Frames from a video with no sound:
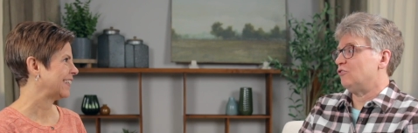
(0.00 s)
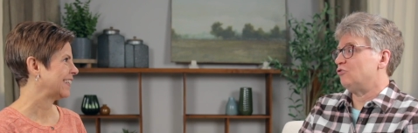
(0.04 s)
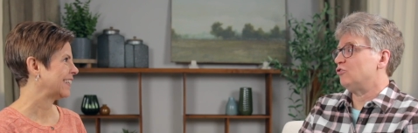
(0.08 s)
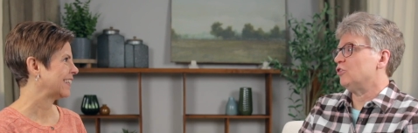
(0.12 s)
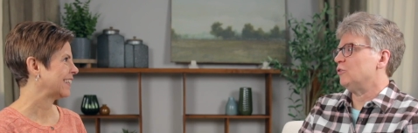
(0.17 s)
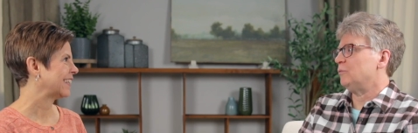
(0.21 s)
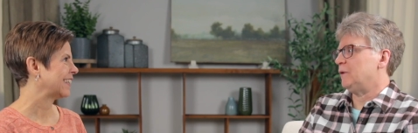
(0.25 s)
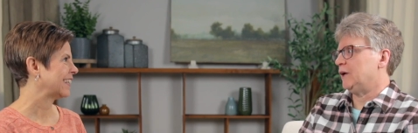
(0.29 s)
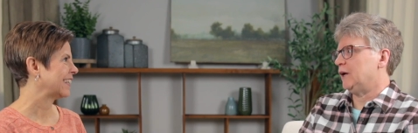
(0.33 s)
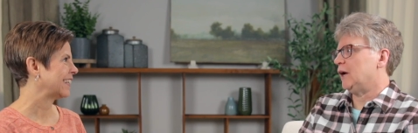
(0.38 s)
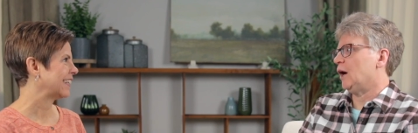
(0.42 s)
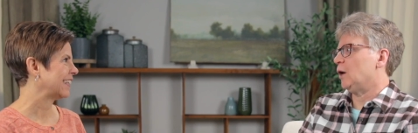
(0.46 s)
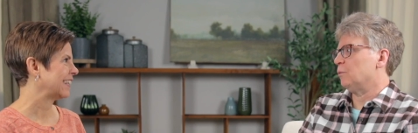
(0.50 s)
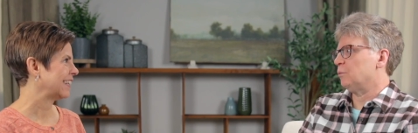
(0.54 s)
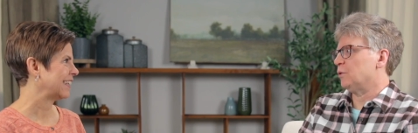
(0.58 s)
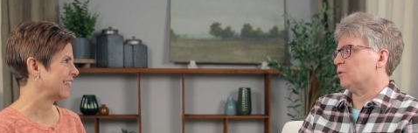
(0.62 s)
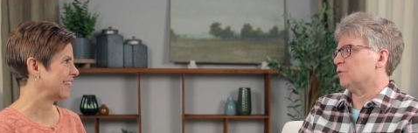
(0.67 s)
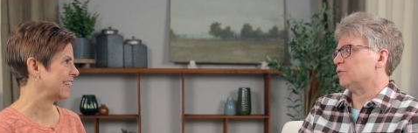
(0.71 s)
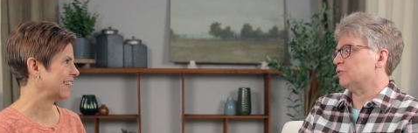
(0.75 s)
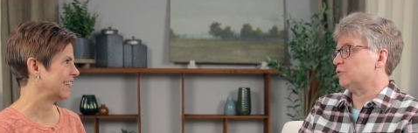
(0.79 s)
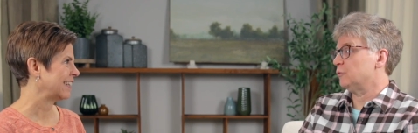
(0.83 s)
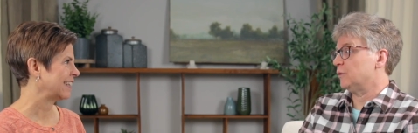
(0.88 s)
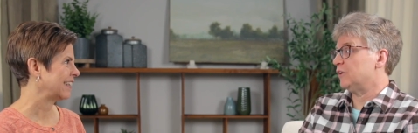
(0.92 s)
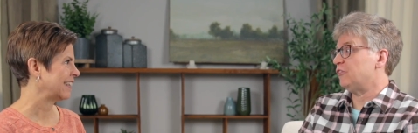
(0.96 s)
Speaker 1: should be
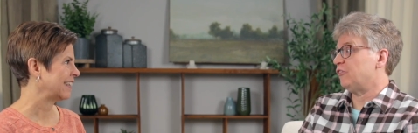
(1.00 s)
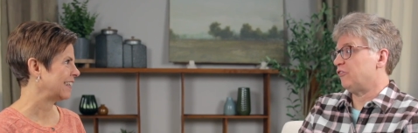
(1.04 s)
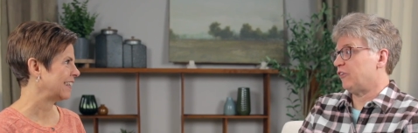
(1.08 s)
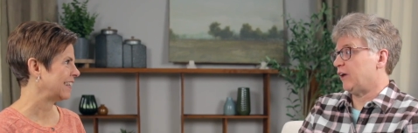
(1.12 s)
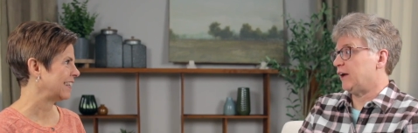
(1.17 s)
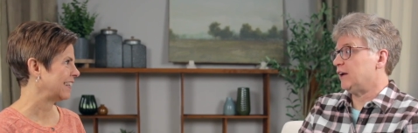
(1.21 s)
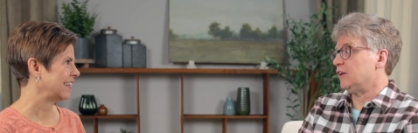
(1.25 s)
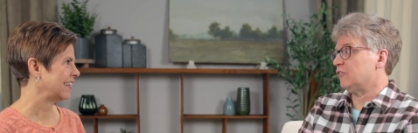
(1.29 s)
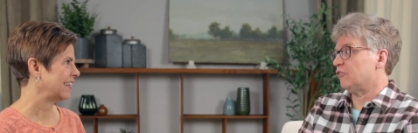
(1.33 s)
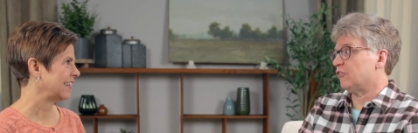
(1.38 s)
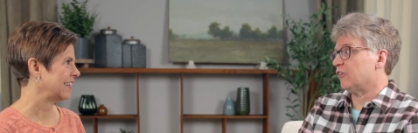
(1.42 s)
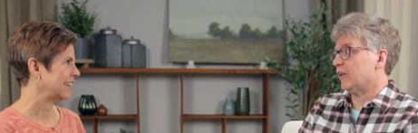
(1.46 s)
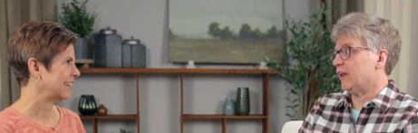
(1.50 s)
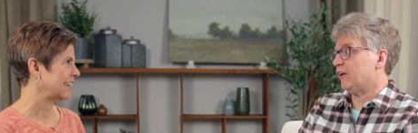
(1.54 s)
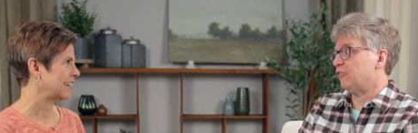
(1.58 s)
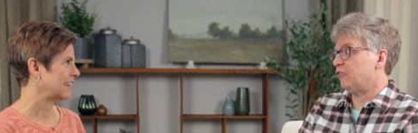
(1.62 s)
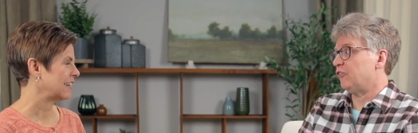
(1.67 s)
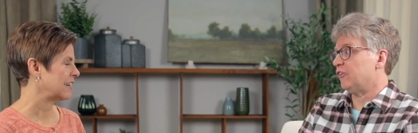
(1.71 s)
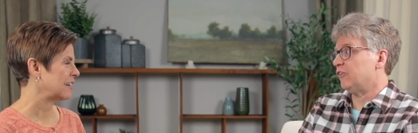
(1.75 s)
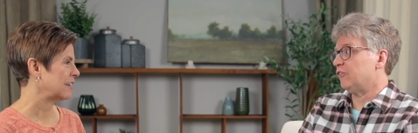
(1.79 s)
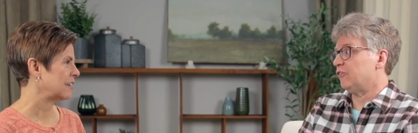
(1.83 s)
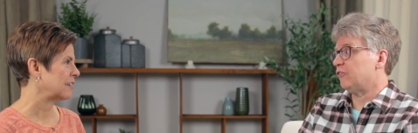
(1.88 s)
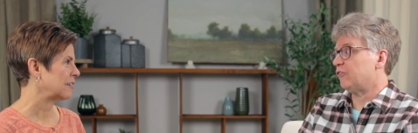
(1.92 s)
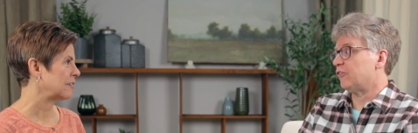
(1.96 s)
coupled with science
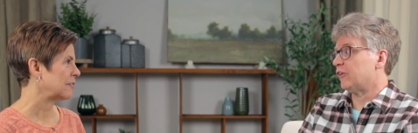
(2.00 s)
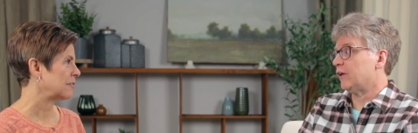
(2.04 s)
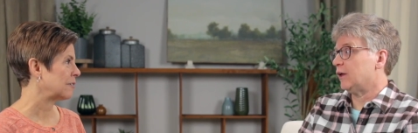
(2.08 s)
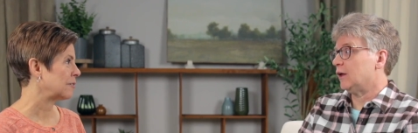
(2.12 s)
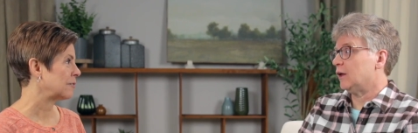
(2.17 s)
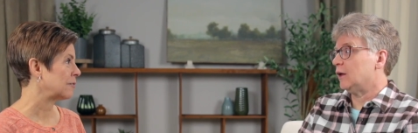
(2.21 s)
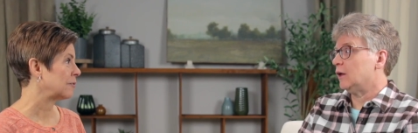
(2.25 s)
lessons.